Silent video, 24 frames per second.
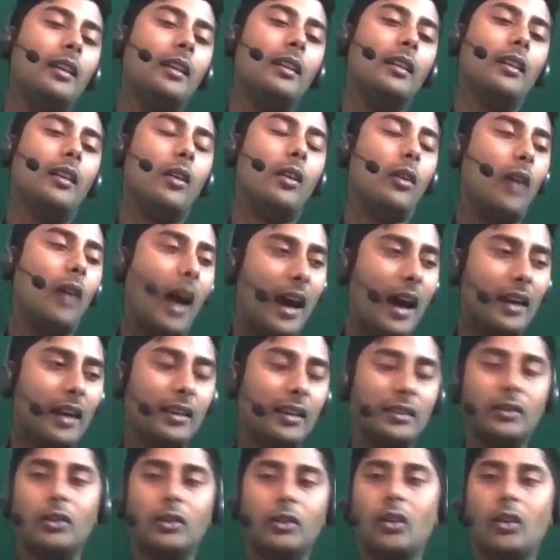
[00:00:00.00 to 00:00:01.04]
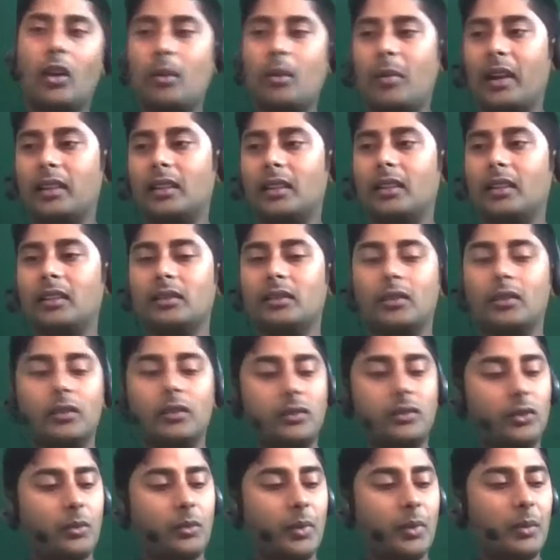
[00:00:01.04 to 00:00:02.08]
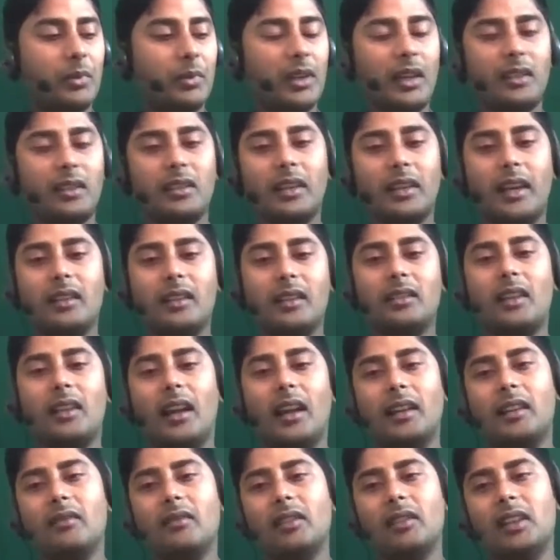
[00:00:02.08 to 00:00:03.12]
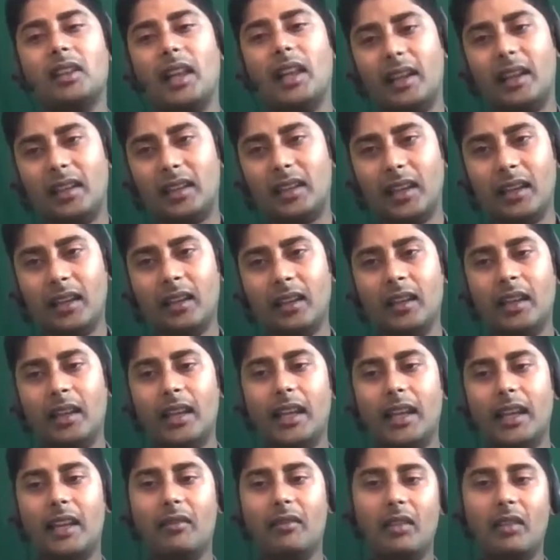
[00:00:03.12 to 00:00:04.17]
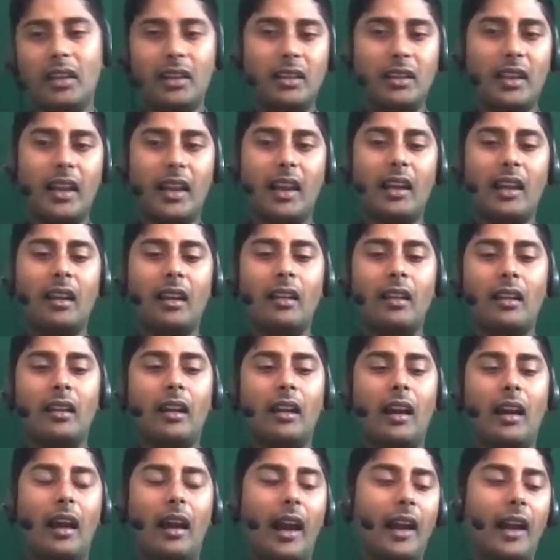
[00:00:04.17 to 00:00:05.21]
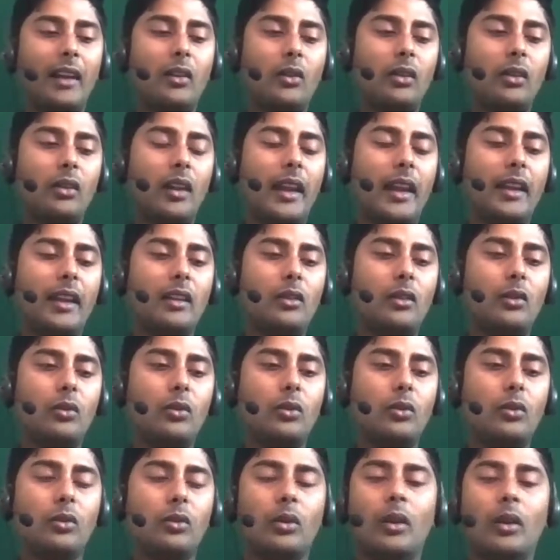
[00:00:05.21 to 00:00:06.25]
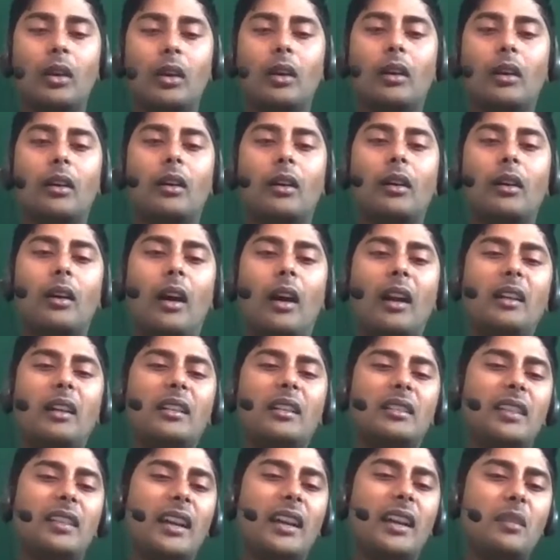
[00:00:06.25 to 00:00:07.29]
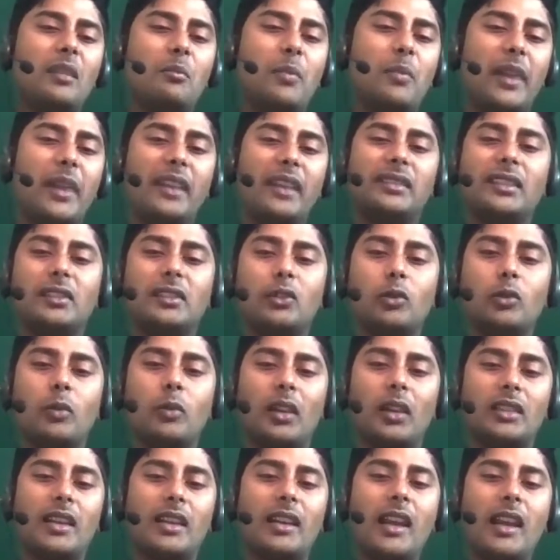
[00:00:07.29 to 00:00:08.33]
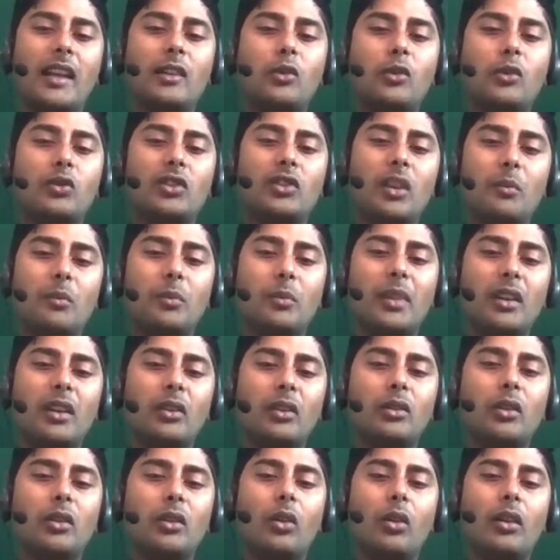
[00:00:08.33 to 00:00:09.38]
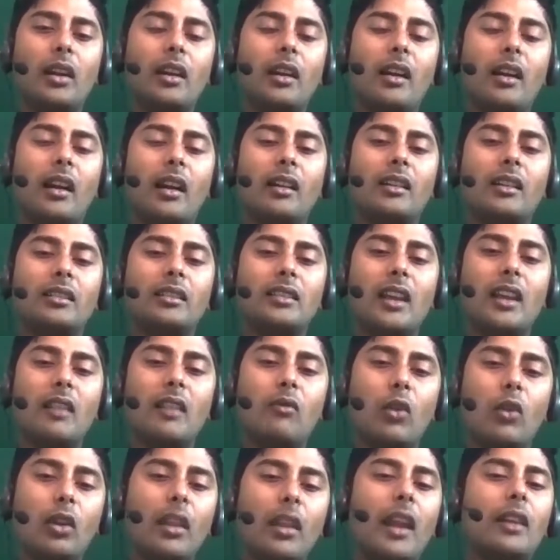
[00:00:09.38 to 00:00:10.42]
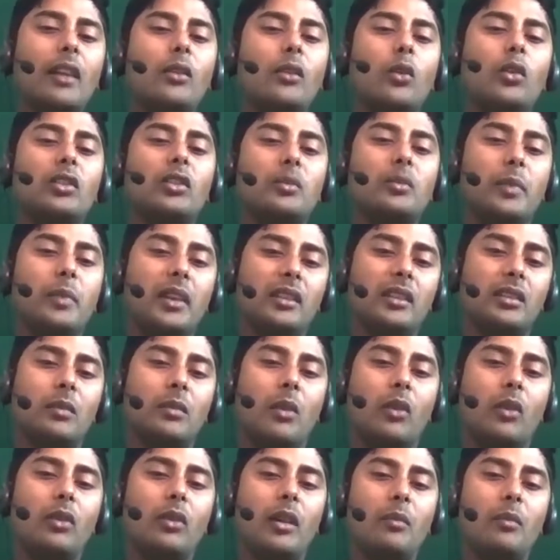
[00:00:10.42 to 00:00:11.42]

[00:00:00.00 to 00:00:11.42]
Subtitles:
R is good or Python is good. So people can get started with anything. Even in there, I don't like to understand the basics too much. I like to jump into the code and understand what that code speaks about.